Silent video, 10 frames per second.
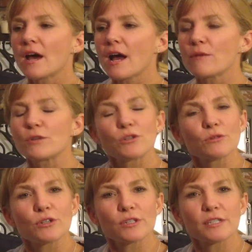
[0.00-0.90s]
I wish you
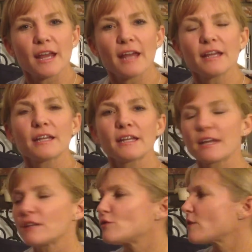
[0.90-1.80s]
a good day, and
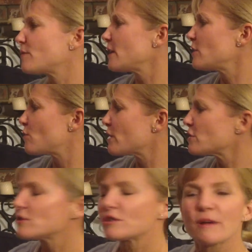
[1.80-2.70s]
again, if you have any
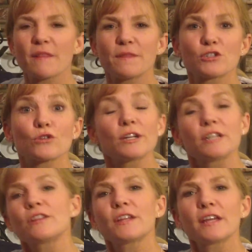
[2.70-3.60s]
questions about this or
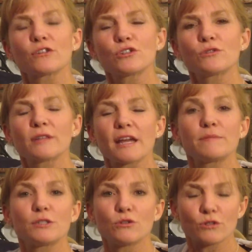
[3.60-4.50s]
anything else you would like
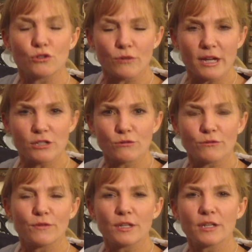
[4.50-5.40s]
me to address through
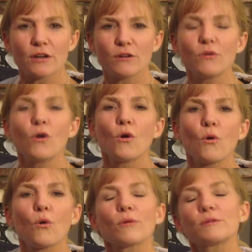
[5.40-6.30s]
video,
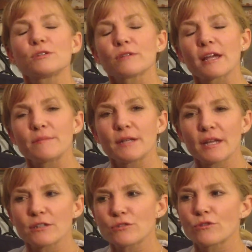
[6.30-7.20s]
or would you like me
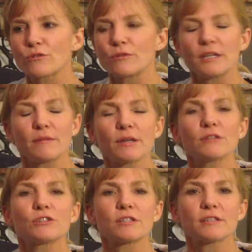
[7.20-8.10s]
to answer through email,
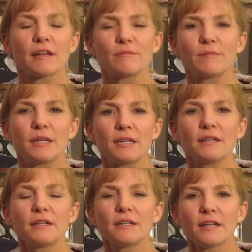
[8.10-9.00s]
just send me
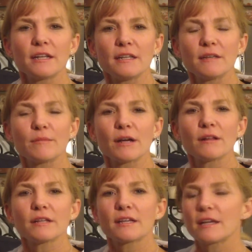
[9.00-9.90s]
an
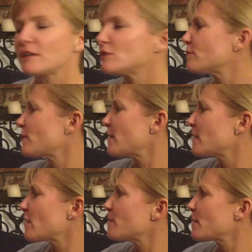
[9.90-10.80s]
email. Again, you'll find
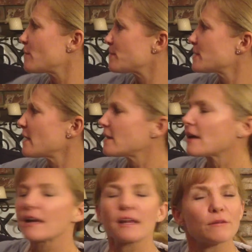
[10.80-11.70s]
that on my website,
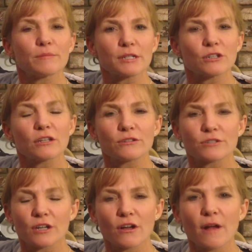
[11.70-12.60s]

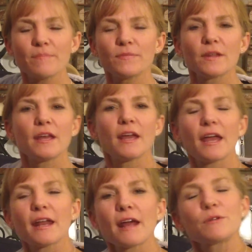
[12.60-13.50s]
howtohelpmychildlearn.com,
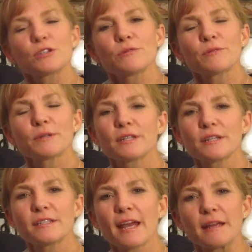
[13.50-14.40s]
and I wish you a really
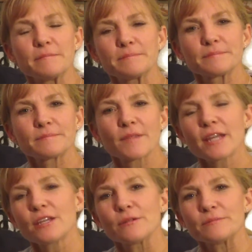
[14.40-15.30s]
good day.
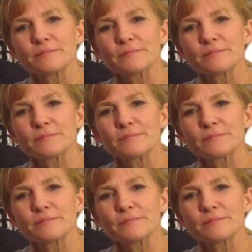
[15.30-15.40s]
Thank you.